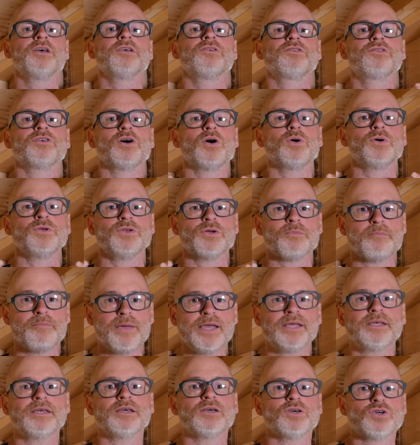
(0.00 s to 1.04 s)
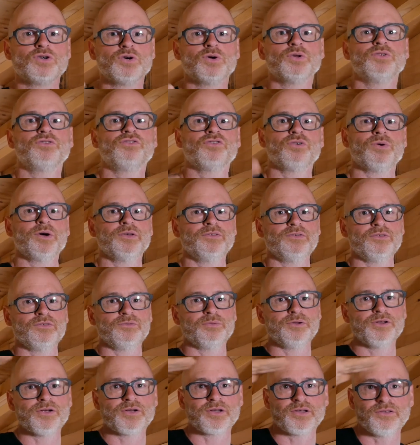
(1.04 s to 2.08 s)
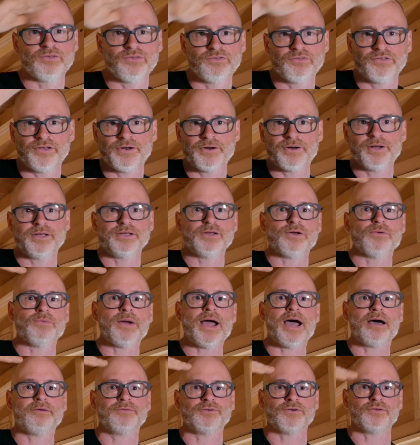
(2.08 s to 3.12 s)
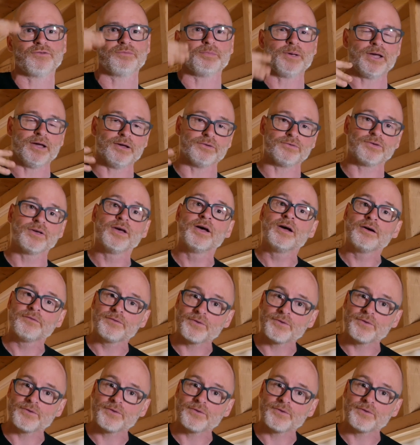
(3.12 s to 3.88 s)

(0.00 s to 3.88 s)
so you're making good choices when you're considering your rafter spans.